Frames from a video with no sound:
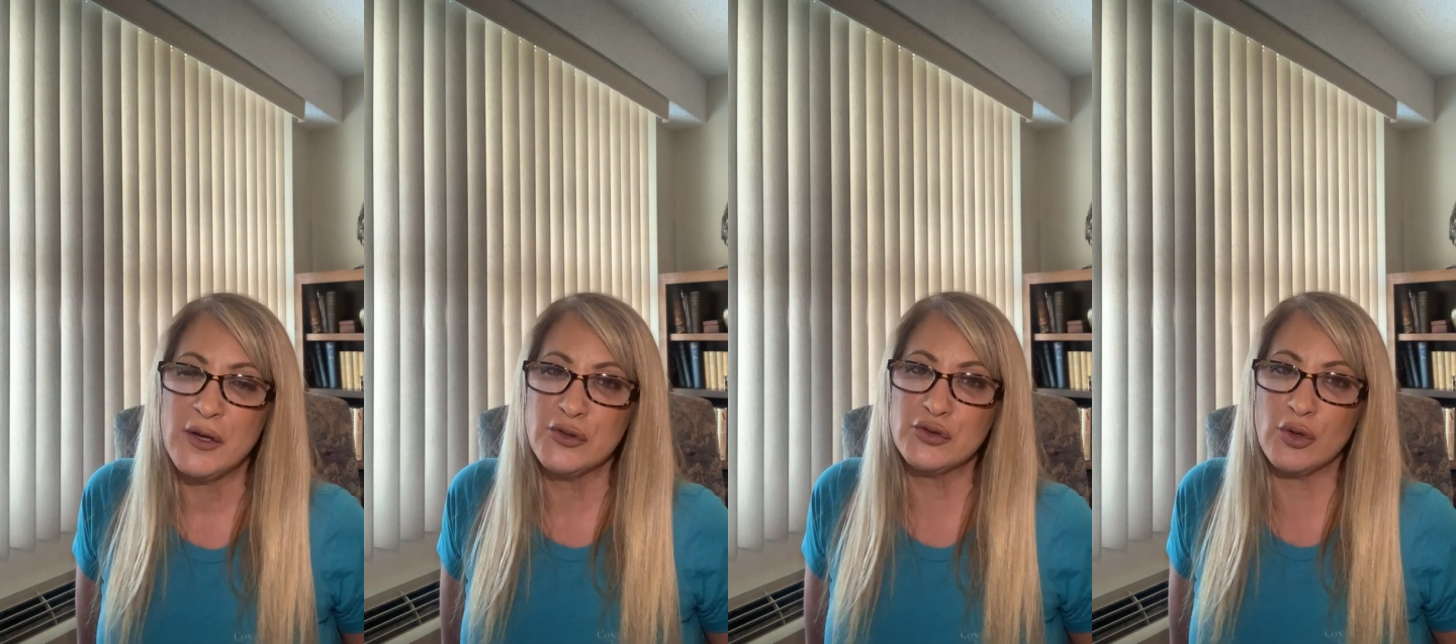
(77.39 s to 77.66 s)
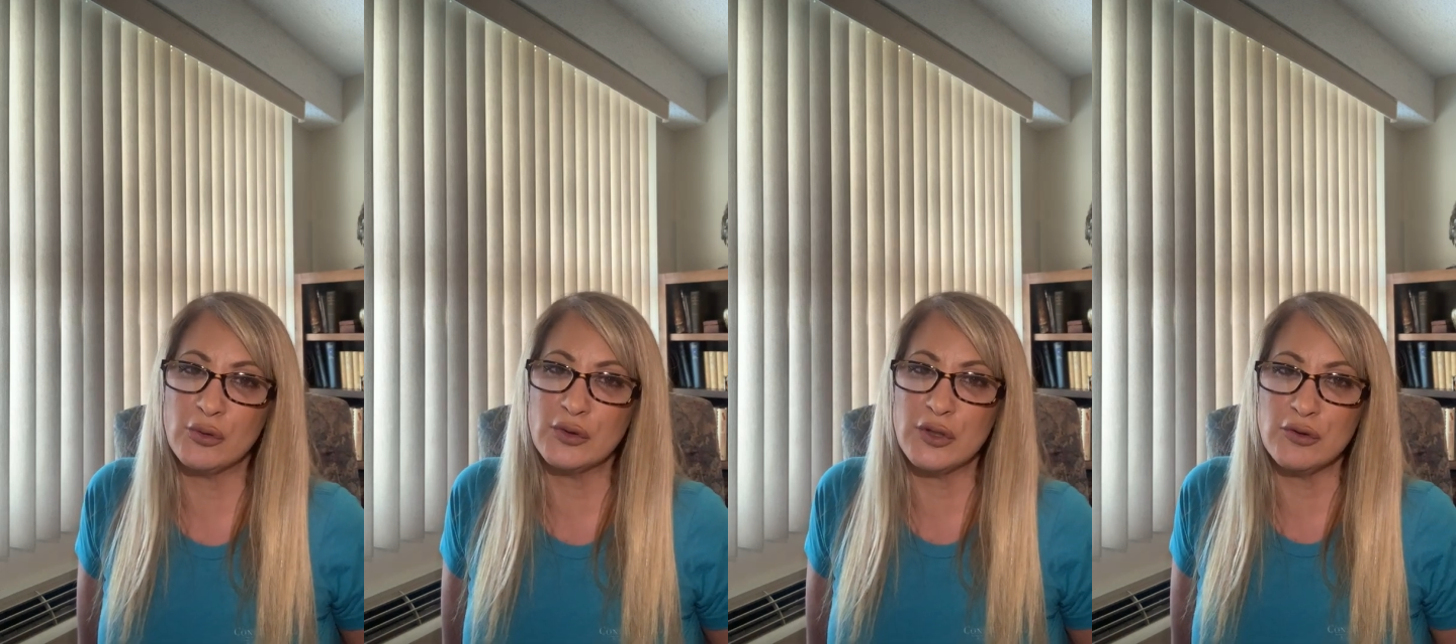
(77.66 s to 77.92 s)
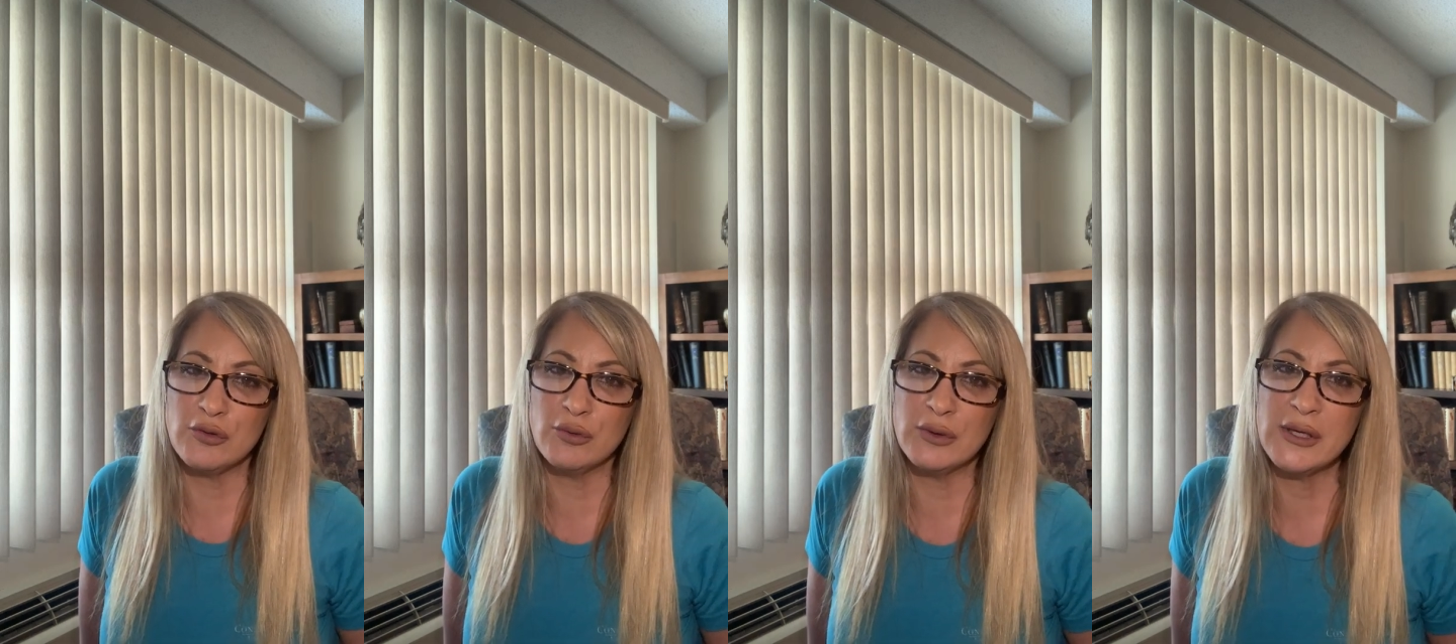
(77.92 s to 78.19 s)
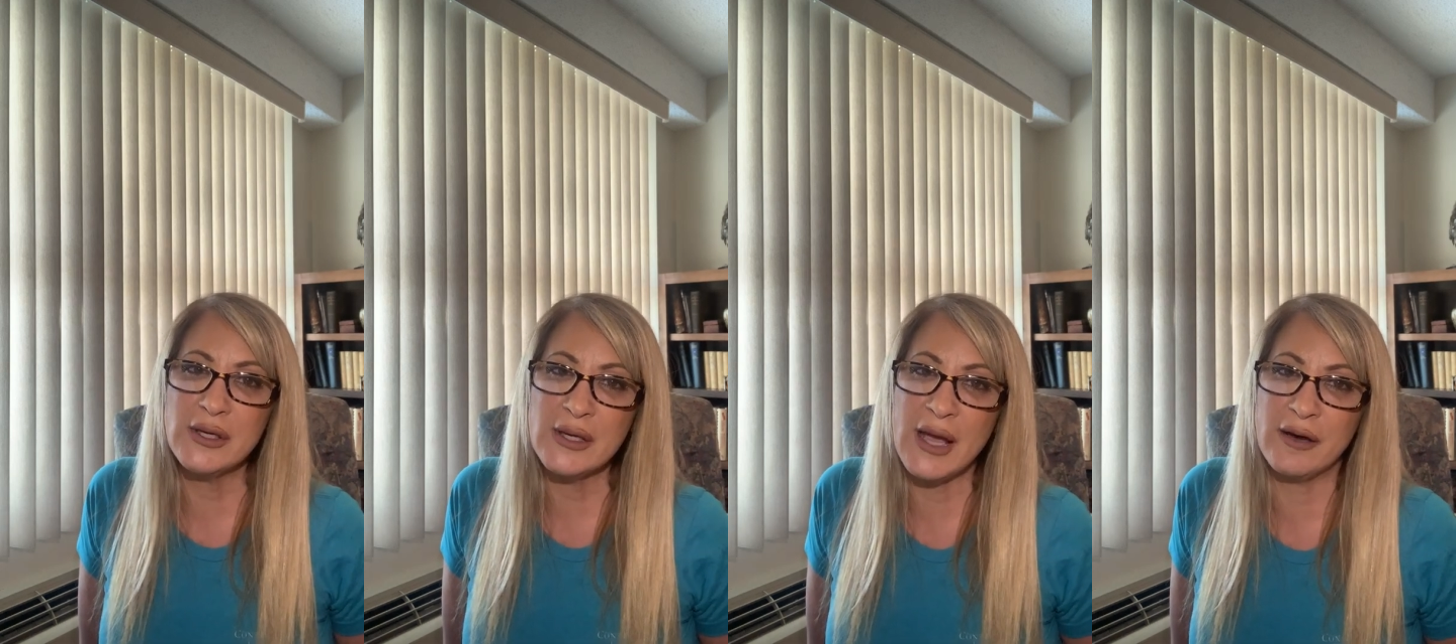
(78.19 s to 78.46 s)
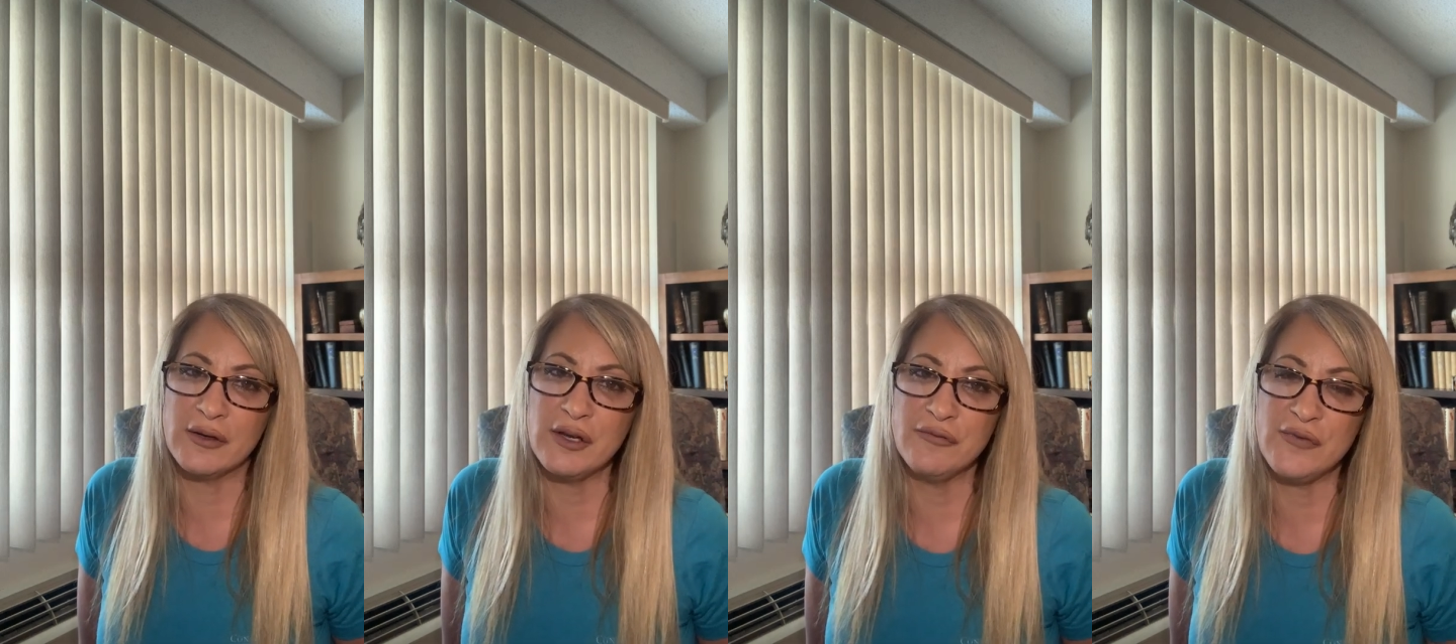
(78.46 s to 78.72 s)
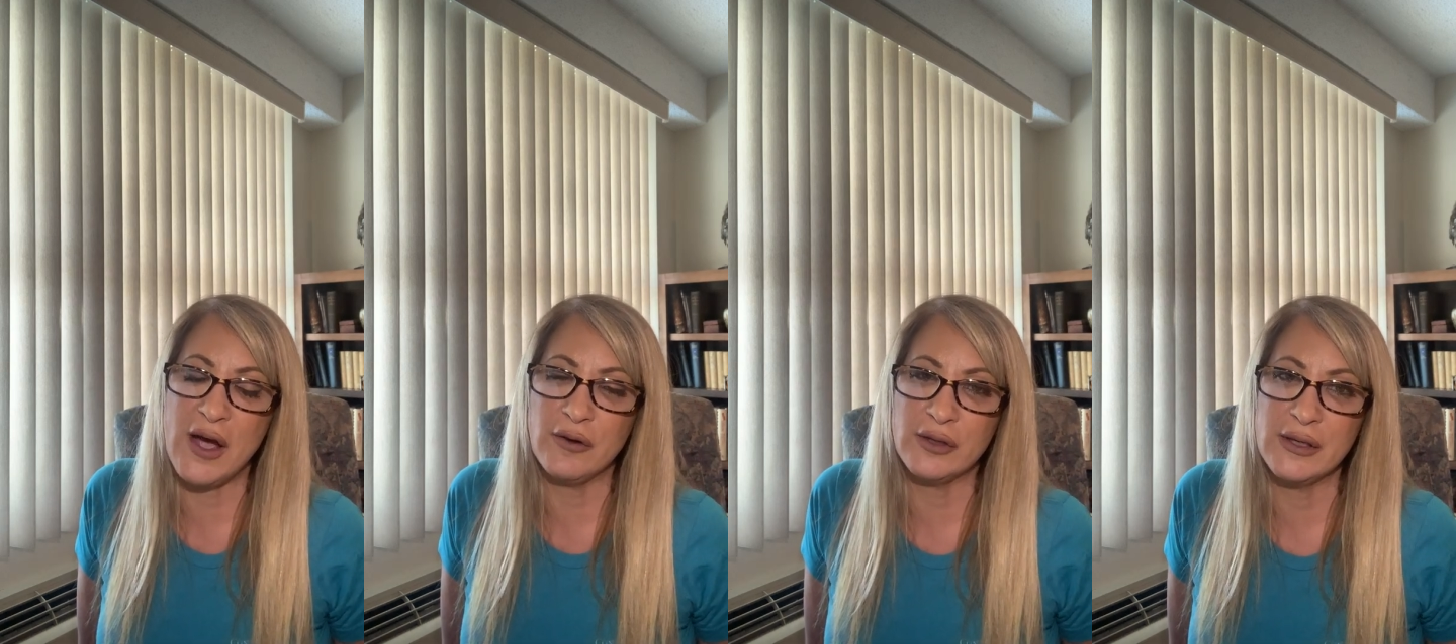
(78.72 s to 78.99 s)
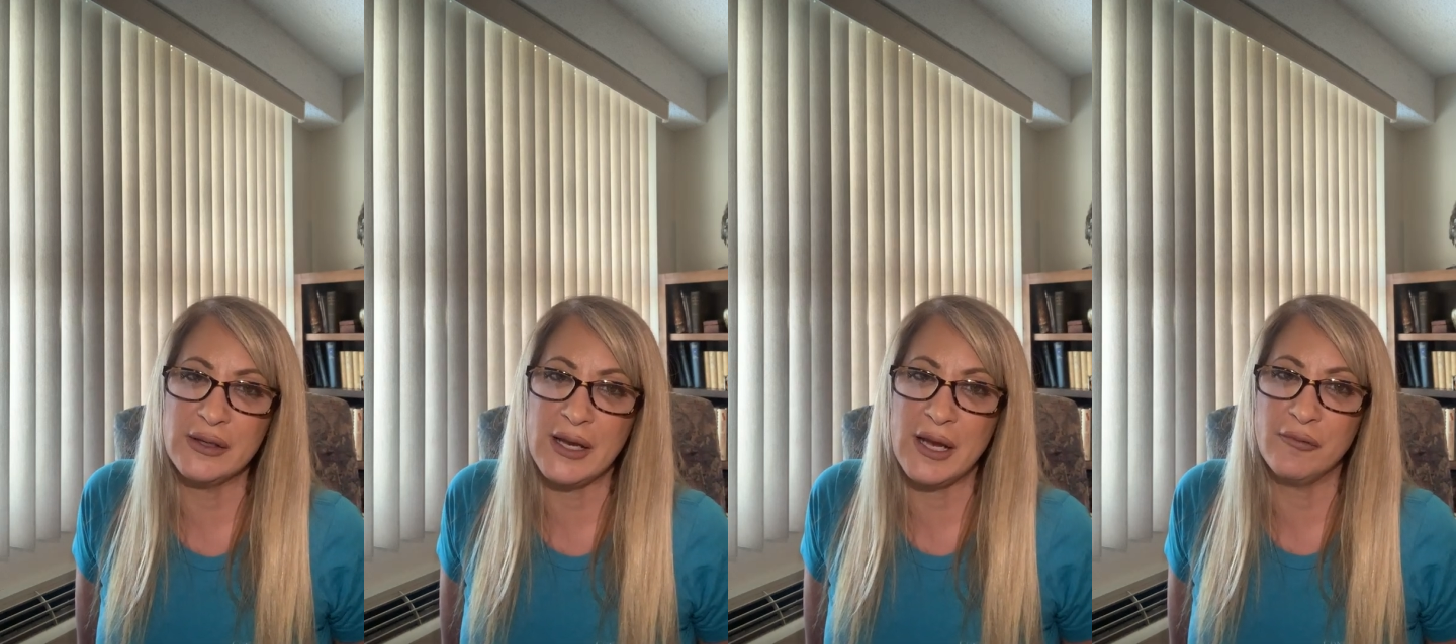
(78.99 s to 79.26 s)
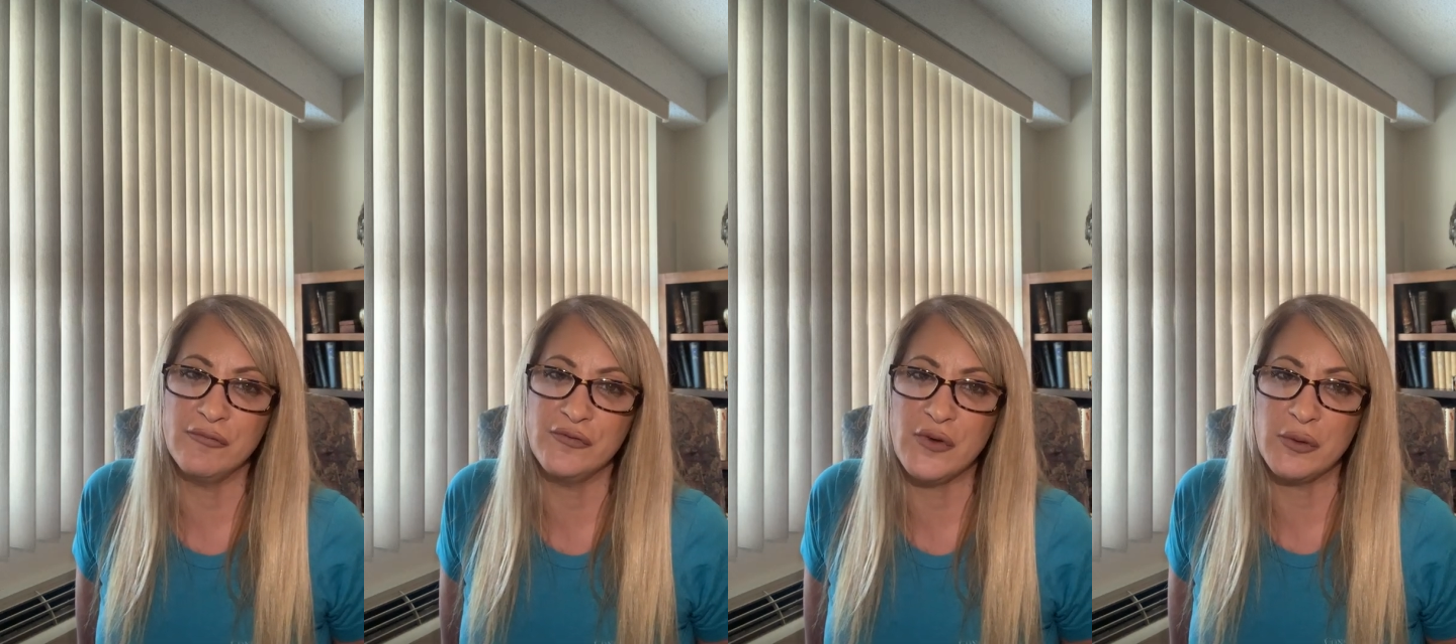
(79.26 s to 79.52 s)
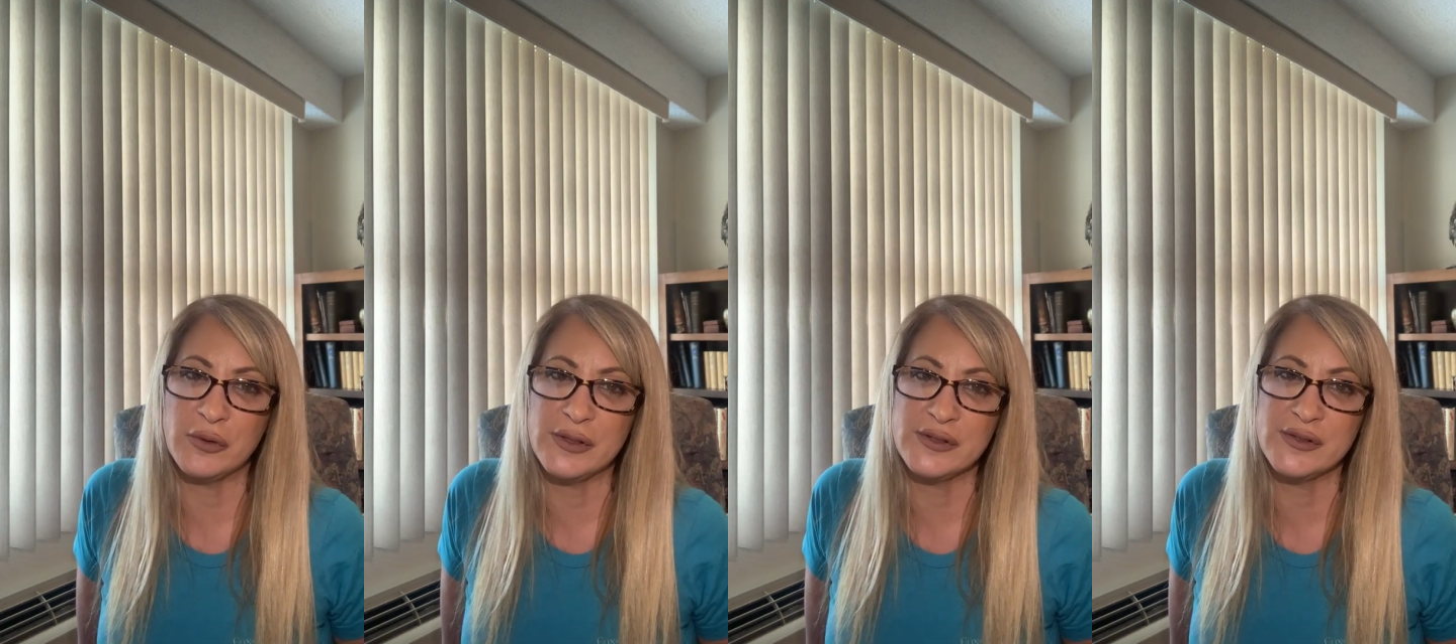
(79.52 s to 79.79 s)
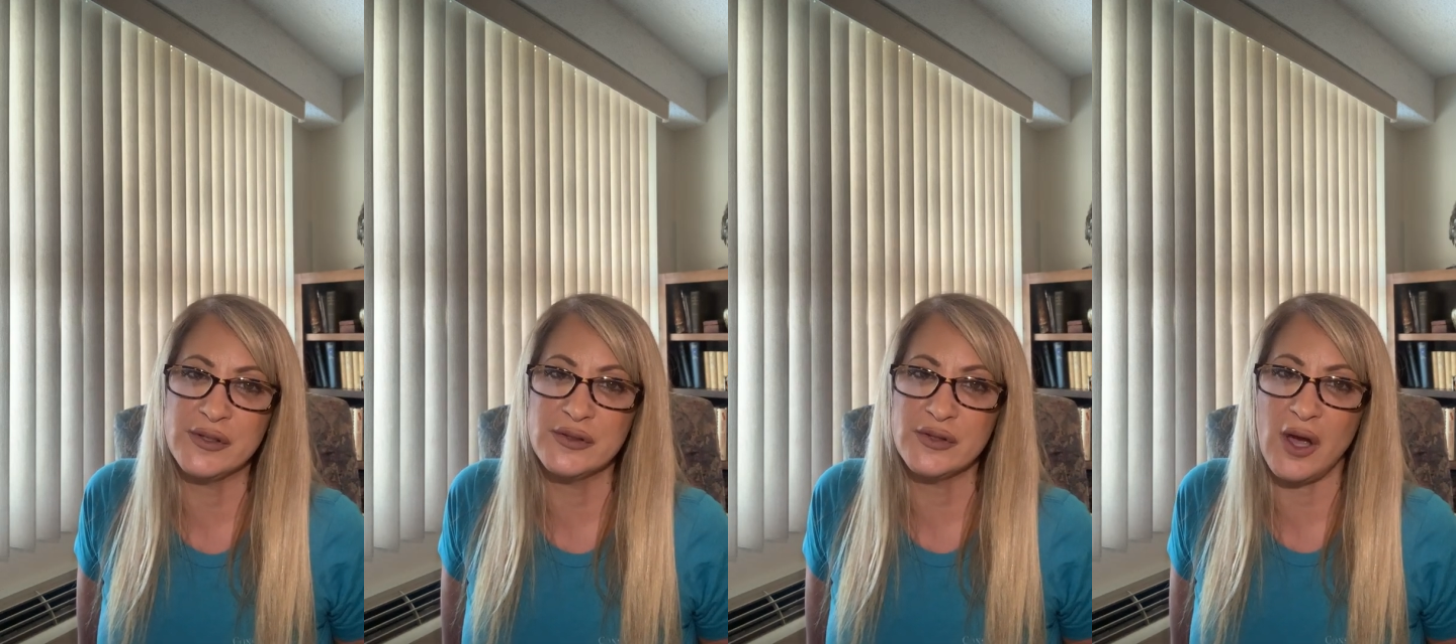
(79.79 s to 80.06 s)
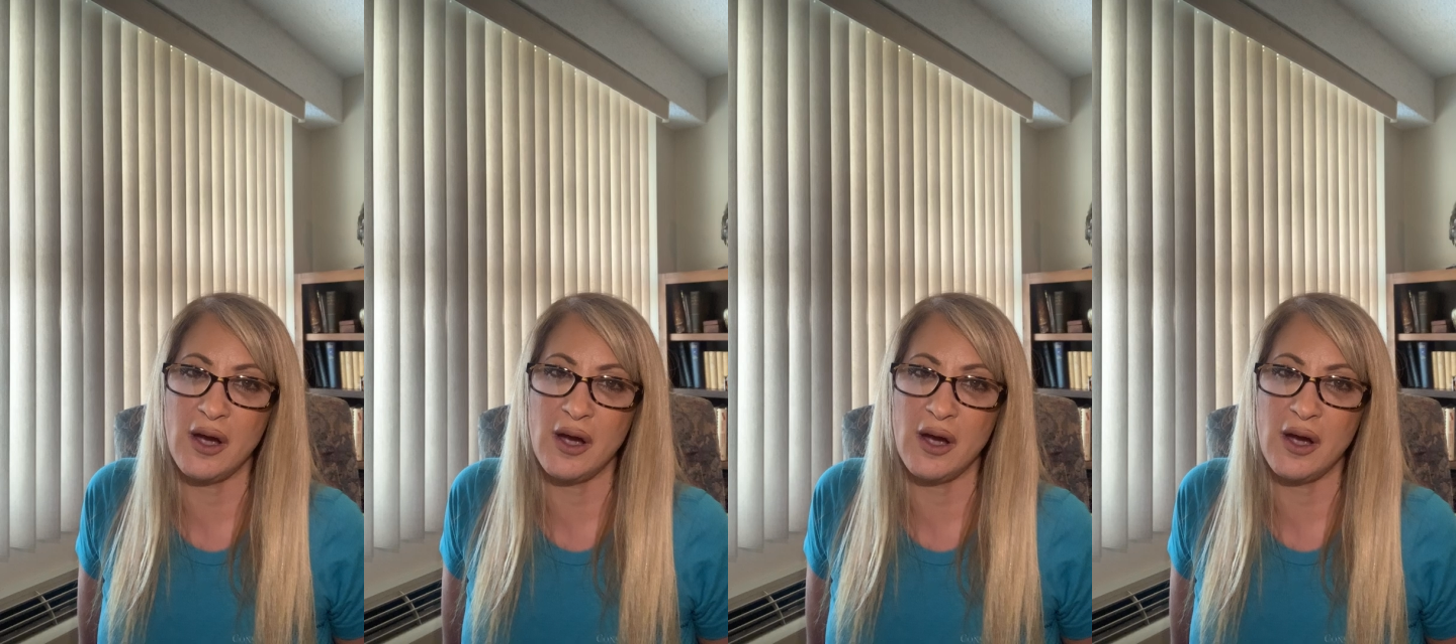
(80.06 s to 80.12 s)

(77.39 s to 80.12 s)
So the Union County Falcon Cam focuses